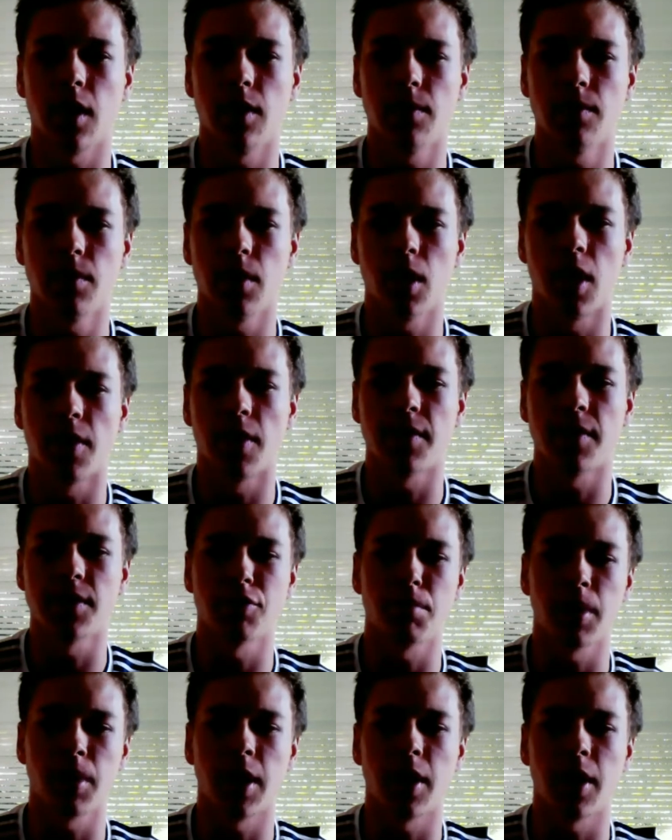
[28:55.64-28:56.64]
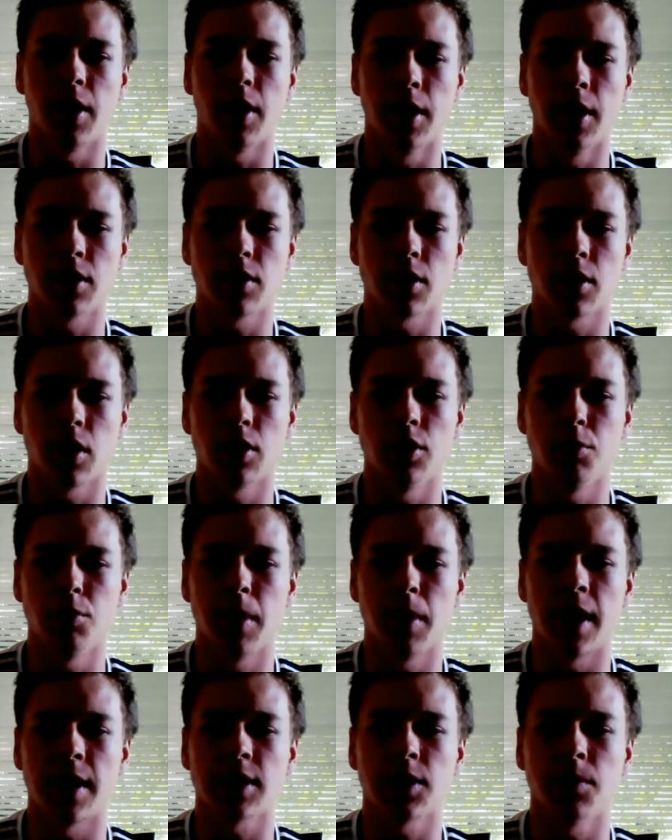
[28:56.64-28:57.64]
offensive player in college
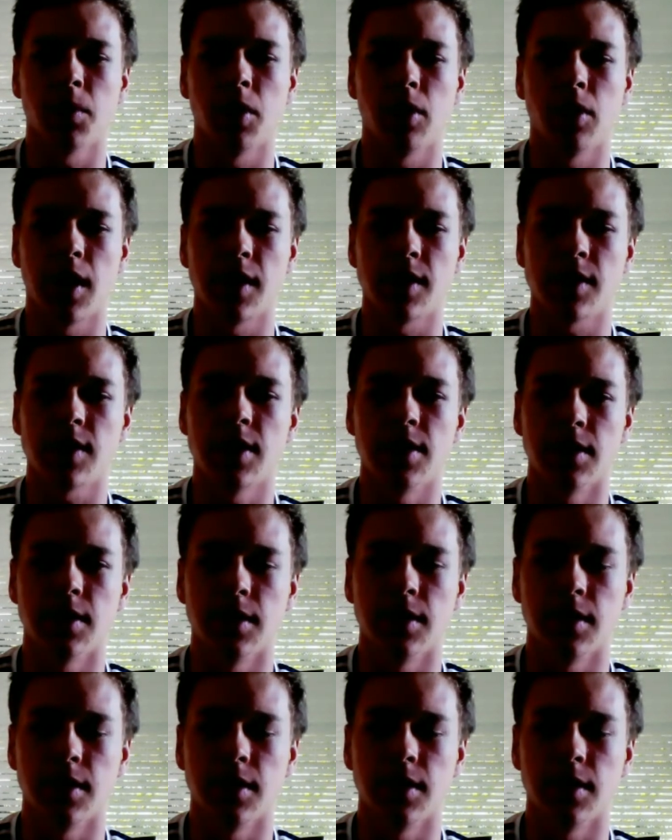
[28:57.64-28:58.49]
basketball last season.